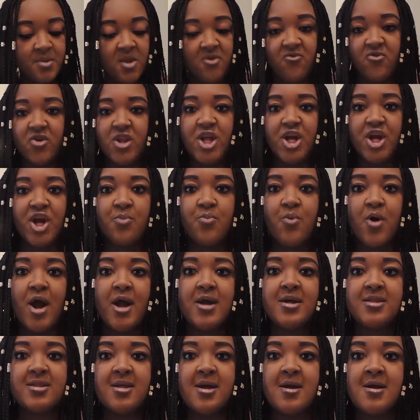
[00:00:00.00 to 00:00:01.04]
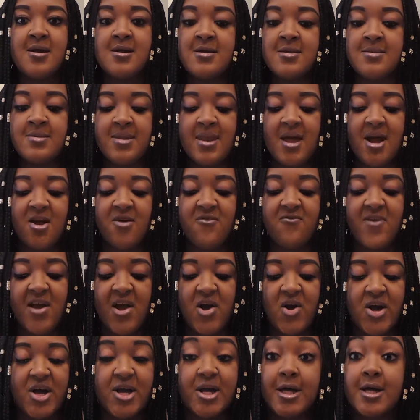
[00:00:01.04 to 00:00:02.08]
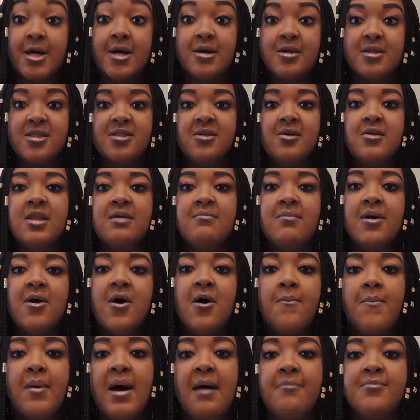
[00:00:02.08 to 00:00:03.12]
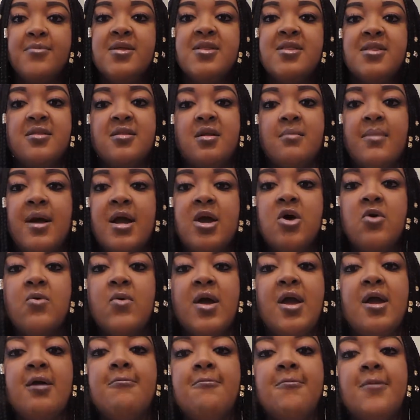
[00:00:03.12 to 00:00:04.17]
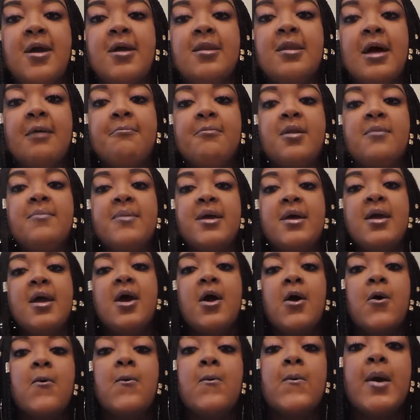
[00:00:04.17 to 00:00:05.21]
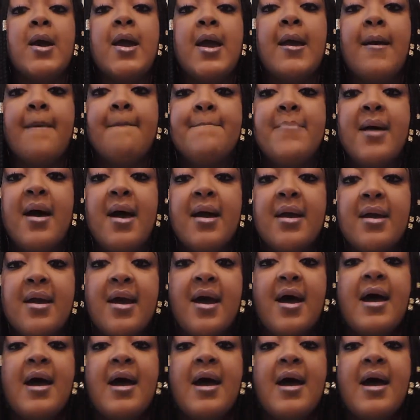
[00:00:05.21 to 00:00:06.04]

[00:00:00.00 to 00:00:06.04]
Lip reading: Really good price, and they're very good. So let me go pop this in the microwave, and I'm gonna be right back,